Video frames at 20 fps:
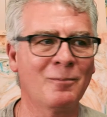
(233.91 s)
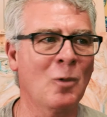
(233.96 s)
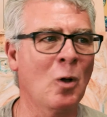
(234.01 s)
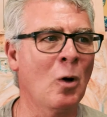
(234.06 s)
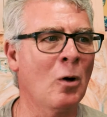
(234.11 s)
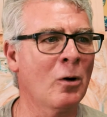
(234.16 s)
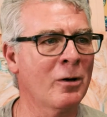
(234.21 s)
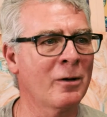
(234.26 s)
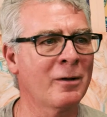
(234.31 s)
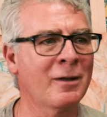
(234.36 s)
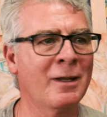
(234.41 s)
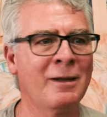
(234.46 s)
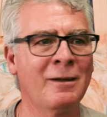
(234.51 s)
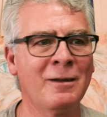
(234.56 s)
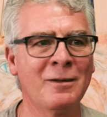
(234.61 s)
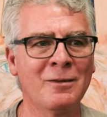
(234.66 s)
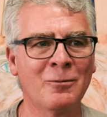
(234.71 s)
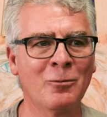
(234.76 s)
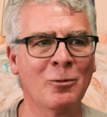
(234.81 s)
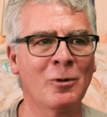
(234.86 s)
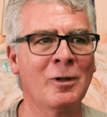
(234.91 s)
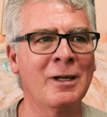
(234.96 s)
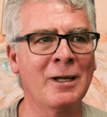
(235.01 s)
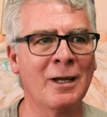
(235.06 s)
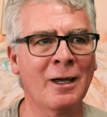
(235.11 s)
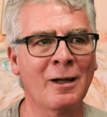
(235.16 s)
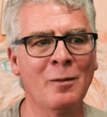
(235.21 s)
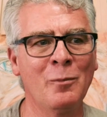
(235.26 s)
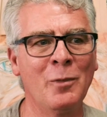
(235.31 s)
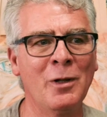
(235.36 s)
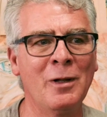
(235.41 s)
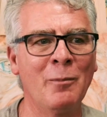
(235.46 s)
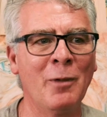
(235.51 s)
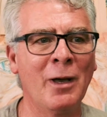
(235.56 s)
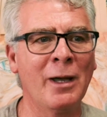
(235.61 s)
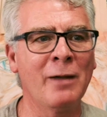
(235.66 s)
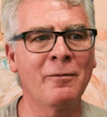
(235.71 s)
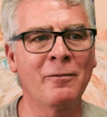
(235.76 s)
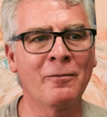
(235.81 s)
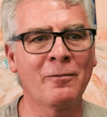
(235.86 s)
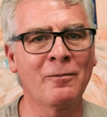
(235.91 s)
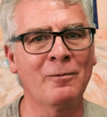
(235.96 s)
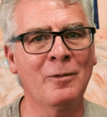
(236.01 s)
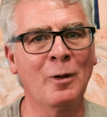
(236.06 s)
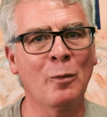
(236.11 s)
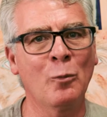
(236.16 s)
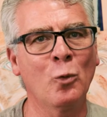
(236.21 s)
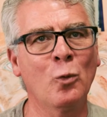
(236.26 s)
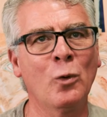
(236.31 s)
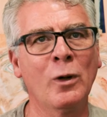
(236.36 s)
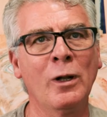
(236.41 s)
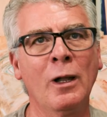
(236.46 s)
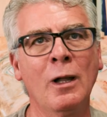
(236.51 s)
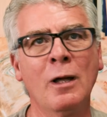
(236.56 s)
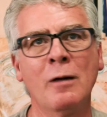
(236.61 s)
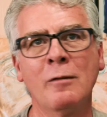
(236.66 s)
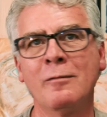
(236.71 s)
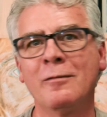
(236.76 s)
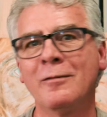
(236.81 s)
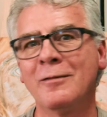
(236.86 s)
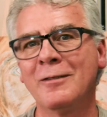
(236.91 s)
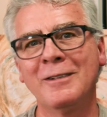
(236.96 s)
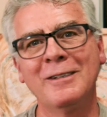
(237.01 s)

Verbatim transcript: art that has really kind of been my number one love.